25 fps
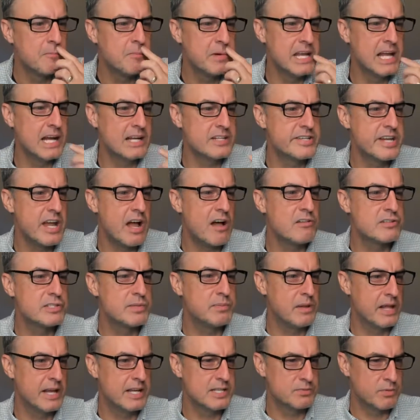But yeah,
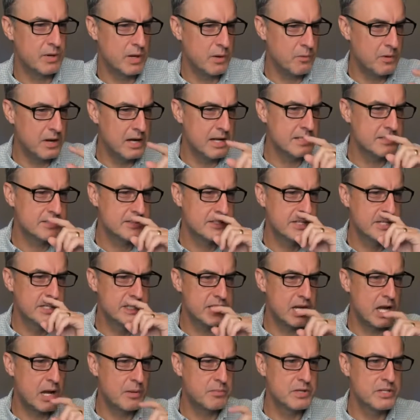Child's Play is what it was.
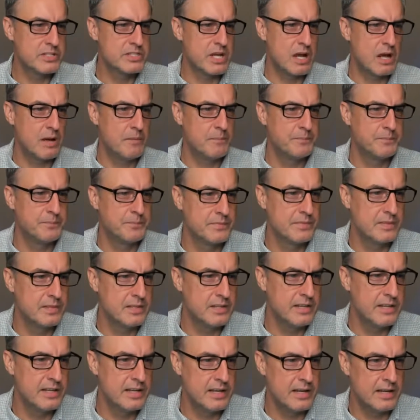Good job. Good job.
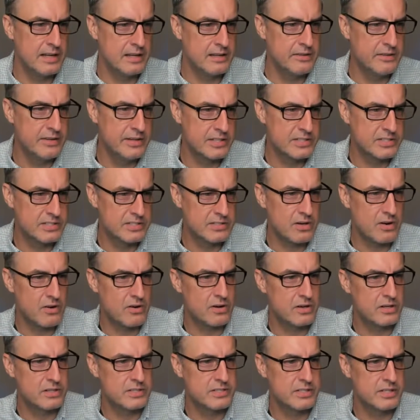You get a you get a
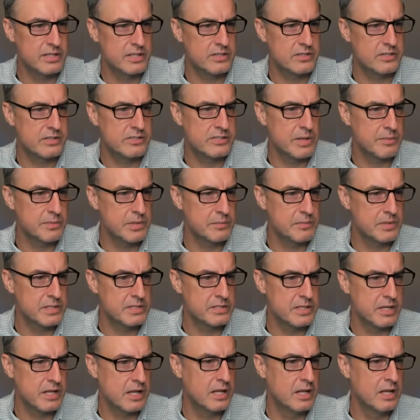star sticker or something,
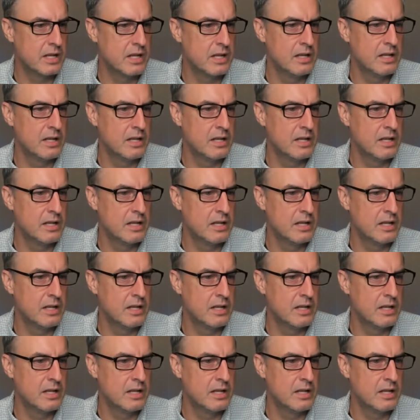Misty.